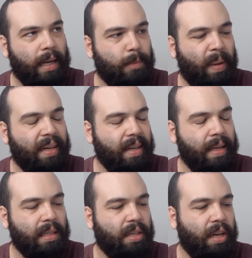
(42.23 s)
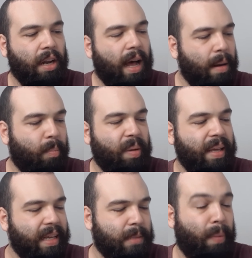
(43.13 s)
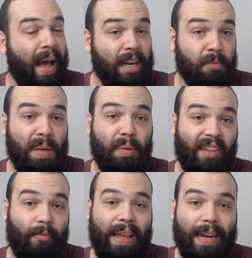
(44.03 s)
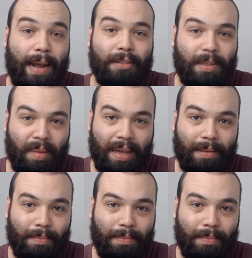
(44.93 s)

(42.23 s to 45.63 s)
expecting it to not be as bad as people have made it out to be.